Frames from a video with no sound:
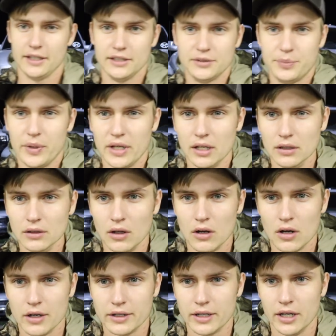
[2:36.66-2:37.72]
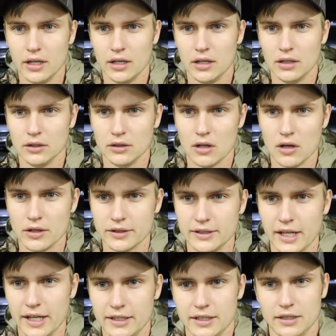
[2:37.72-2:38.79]
has been a long, long
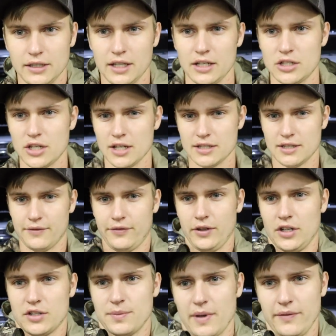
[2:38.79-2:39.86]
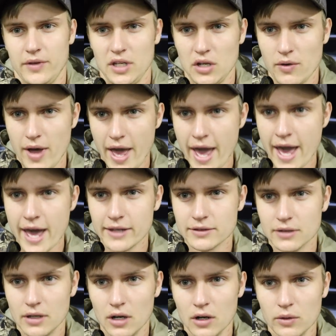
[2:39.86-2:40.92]
day. I didn't get a chance to finish my video
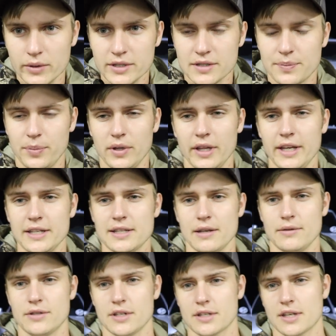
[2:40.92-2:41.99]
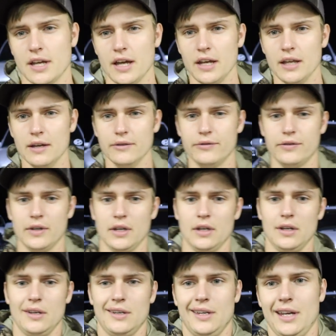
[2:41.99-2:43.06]
at Owen's place. I was just kind of
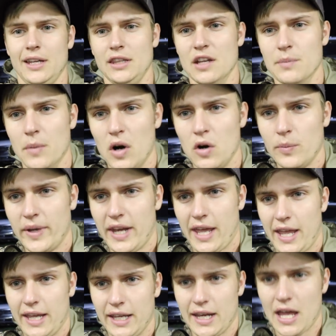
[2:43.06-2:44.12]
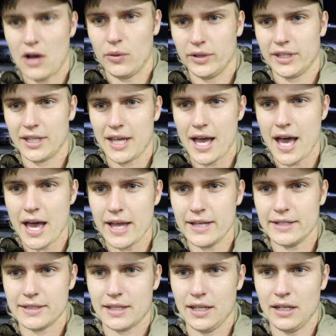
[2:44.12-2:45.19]
in the moment, hanging out with the
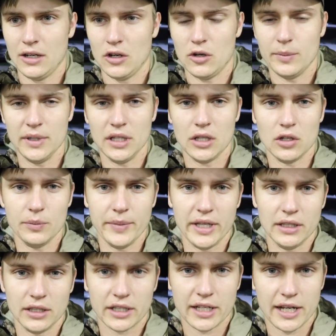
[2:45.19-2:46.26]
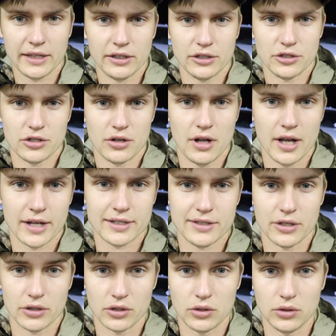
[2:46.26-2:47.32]
guys, getting to know them a little bit, looking at their
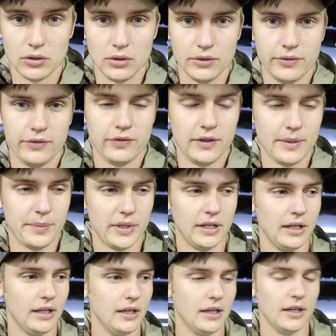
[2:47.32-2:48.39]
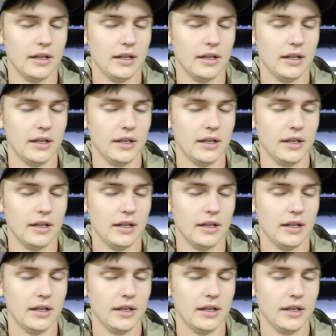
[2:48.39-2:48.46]
trucks, their cool flipping